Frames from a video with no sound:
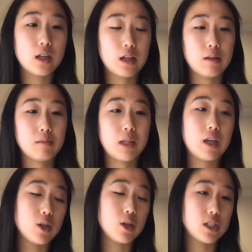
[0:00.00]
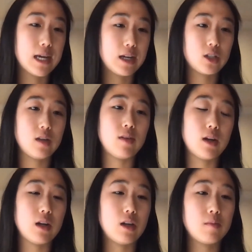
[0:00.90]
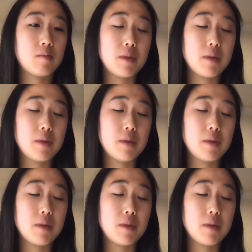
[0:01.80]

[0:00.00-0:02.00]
language is actually a very